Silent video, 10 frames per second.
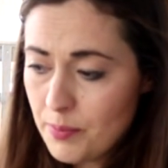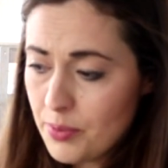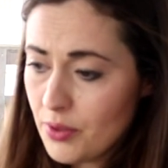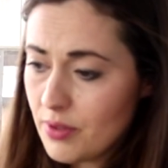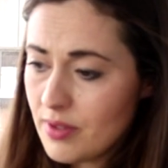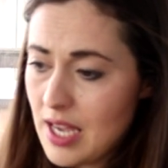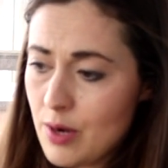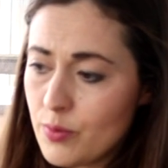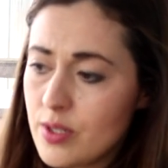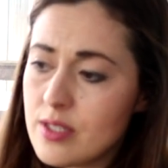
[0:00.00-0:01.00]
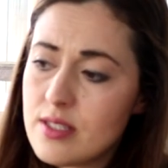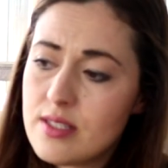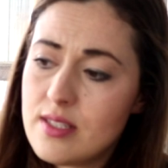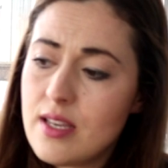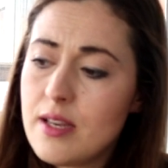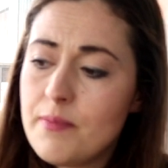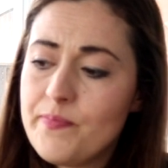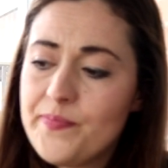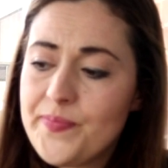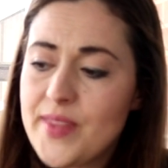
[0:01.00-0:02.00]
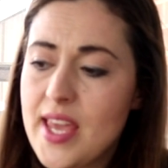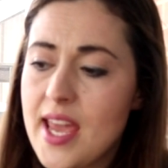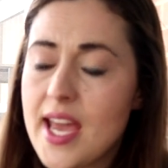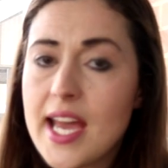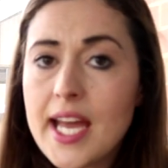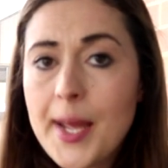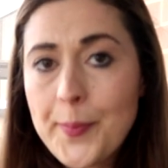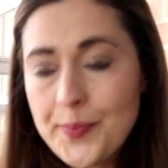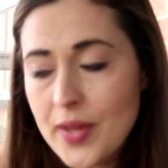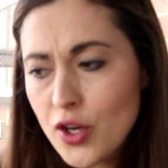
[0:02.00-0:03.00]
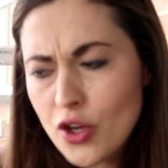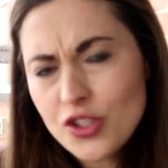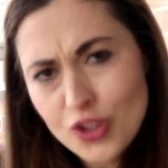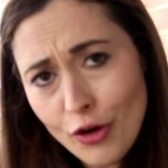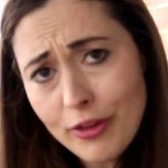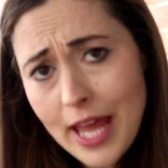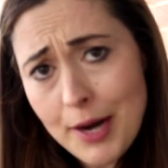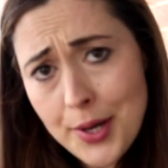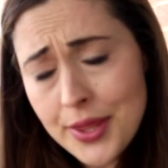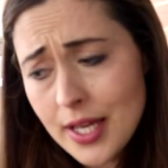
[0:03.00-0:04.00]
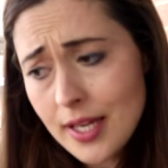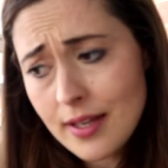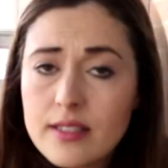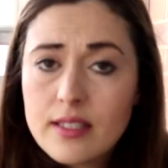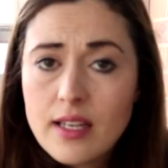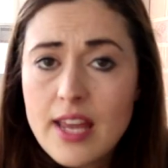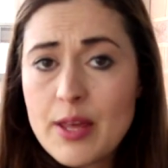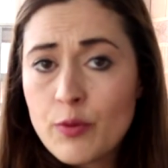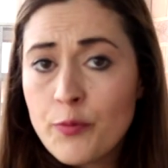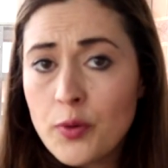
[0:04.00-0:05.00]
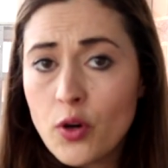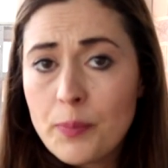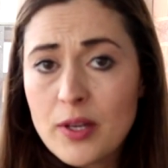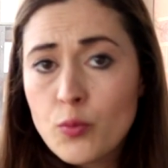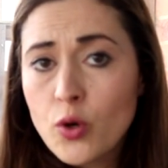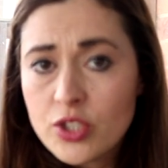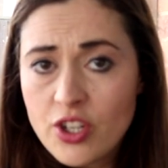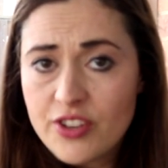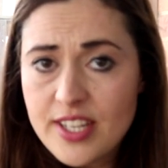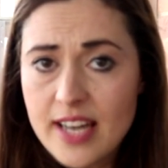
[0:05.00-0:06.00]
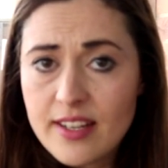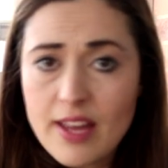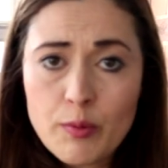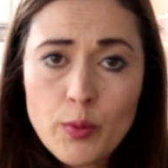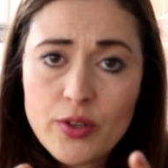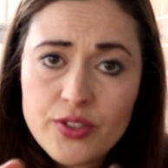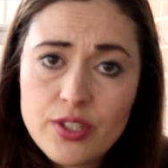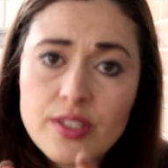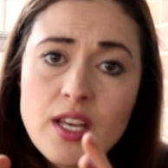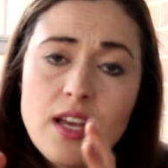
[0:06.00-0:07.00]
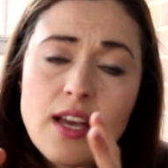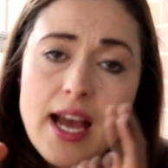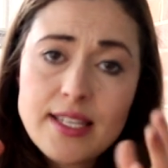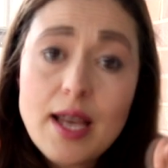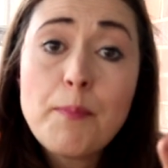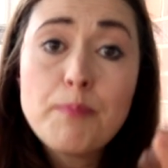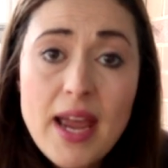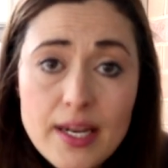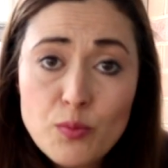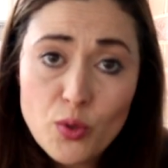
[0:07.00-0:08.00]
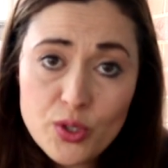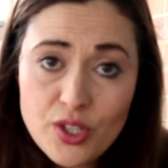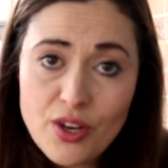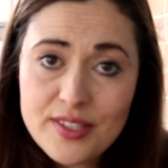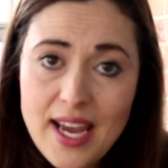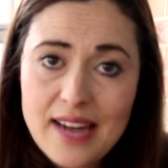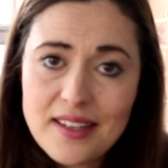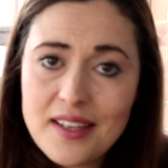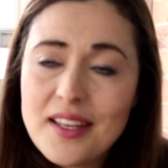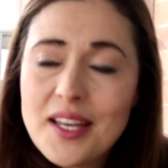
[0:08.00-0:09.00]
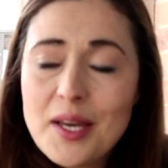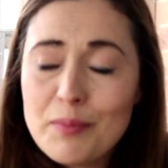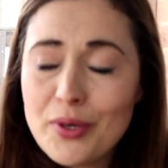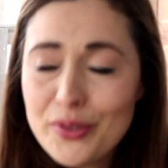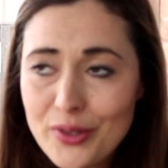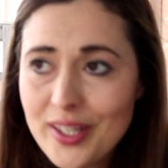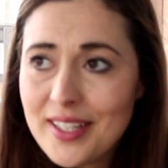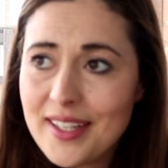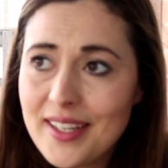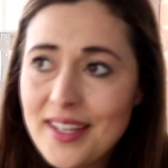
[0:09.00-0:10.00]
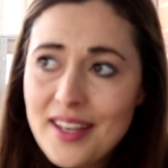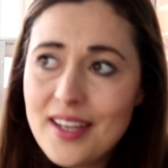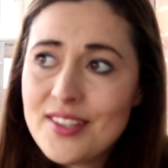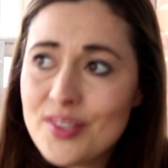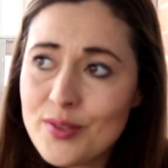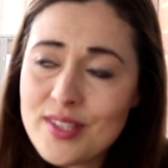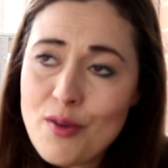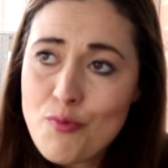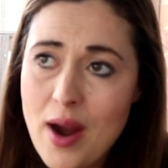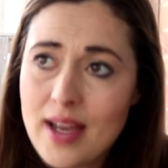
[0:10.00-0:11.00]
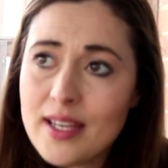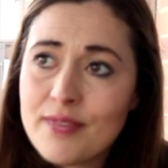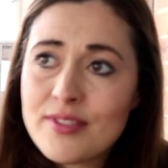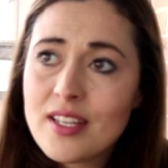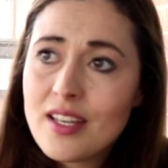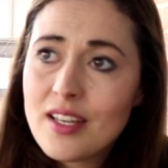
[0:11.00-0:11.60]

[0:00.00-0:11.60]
But that was, yeah, I got stung there, I think. And then we've bought a big water container that we wanted as our main water container, but annoyingly, as soon as it arrived,